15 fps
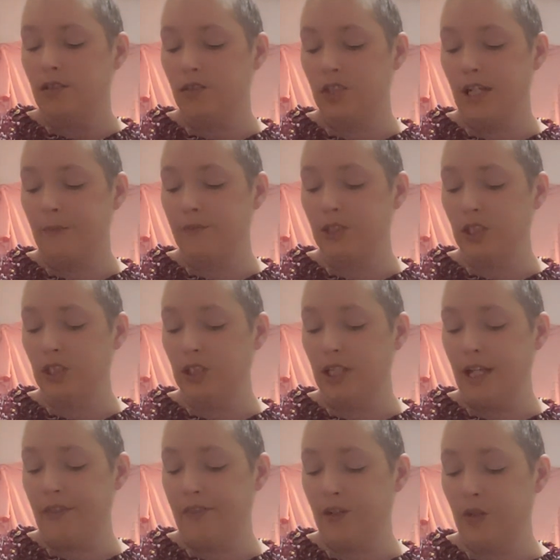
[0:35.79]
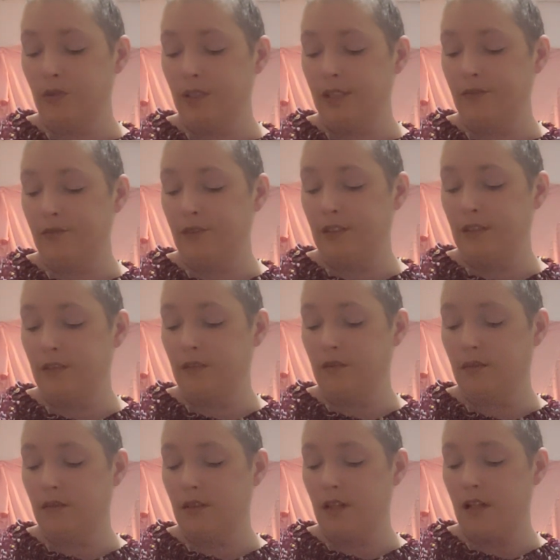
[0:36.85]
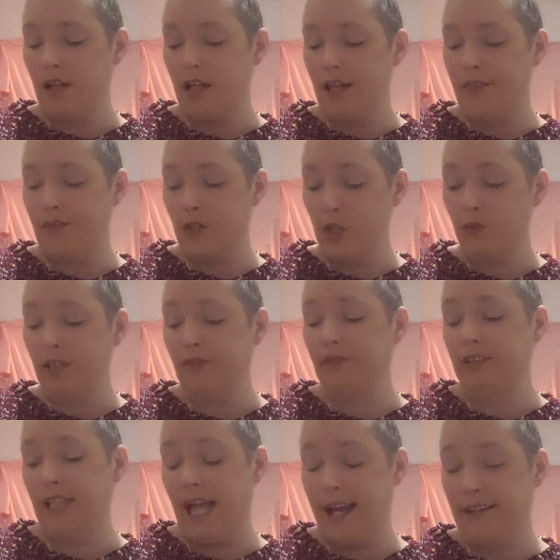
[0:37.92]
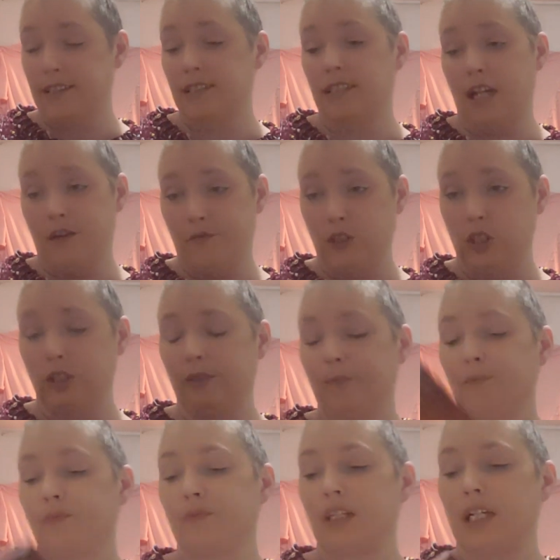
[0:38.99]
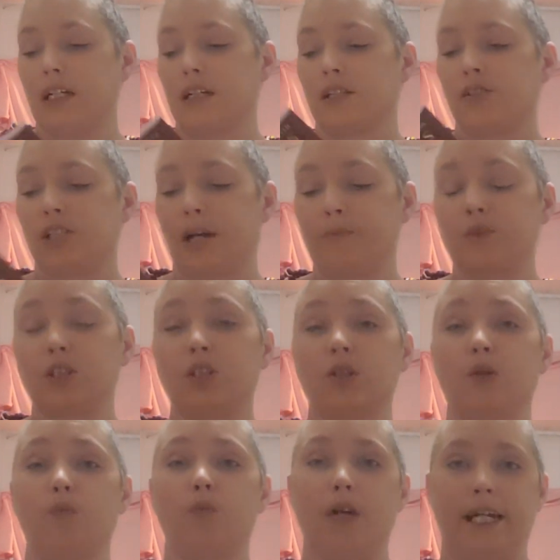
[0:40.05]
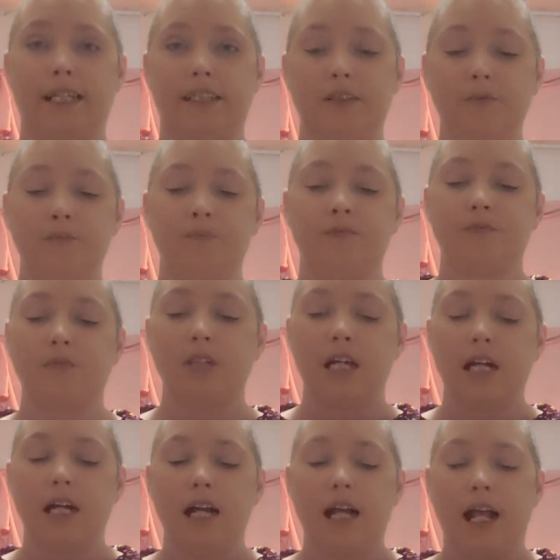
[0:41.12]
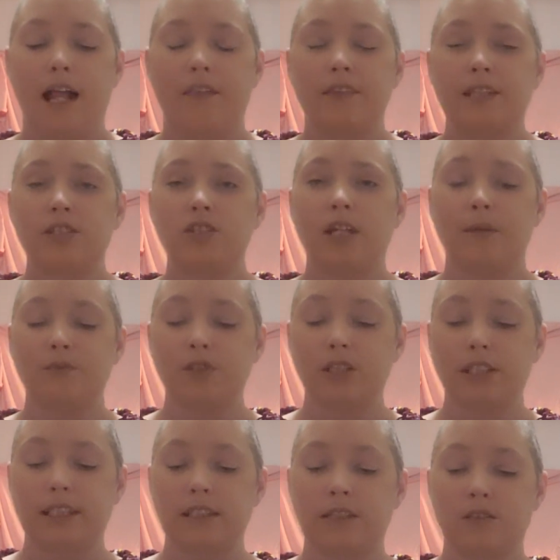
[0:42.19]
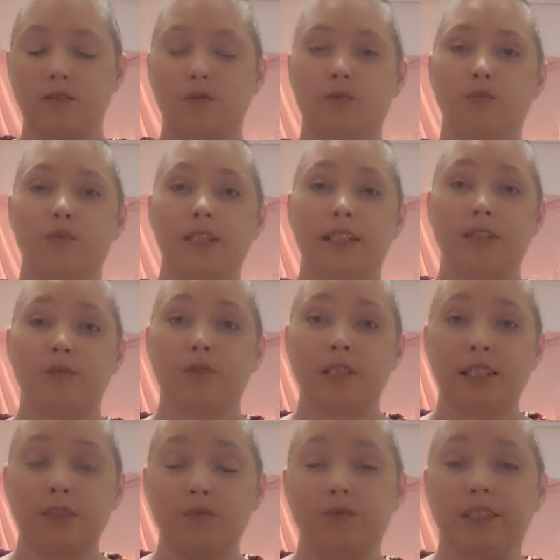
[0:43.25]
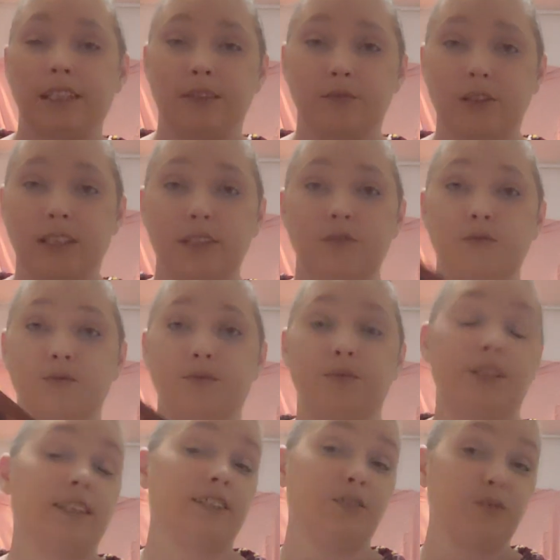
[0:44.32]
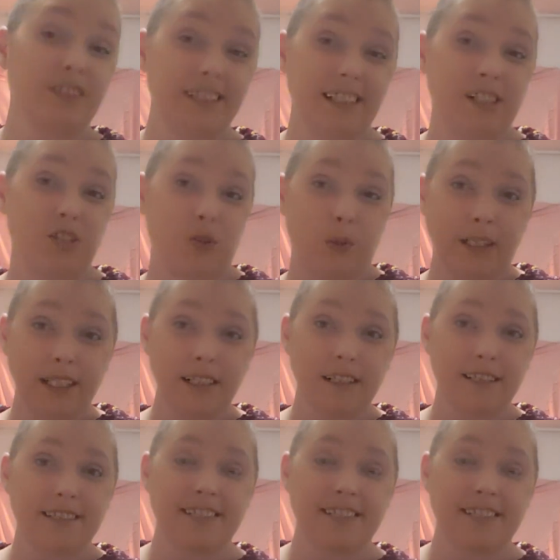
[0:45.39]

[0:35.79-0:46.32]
Chapter A Throne of A Throne of Glass novel. Chapter 1. And this chapter is really, really, really, really, really, really short.